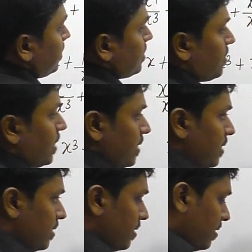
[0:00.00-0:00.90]
So I
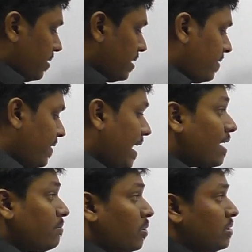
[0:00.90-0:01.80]
think let me
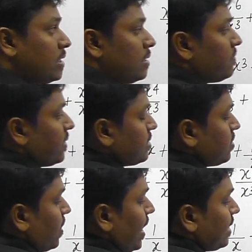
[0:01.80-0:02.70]
add both the term, friends.
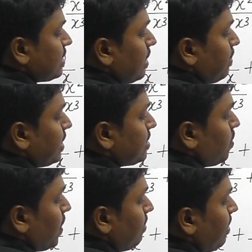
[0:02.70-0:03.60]
So x plus
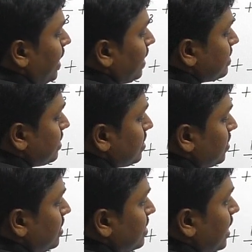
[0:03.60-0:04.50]
1 by x.
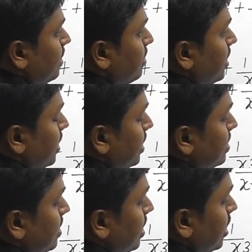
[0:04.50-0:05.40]
So this can be written
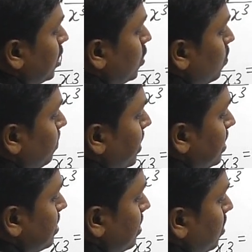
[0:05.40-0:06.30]
as 2
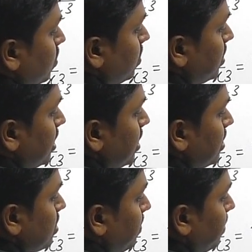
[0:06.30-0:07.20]
plus root 3.
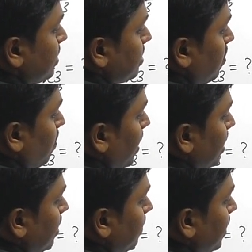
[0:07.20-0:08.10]
So plus
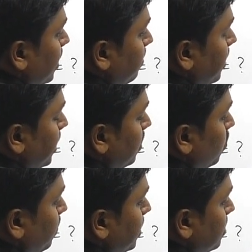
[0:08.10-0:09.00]
1 divided by
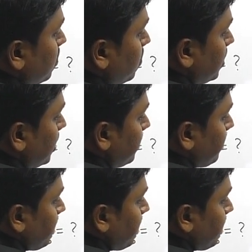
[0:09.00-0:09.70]
2 plus root 3.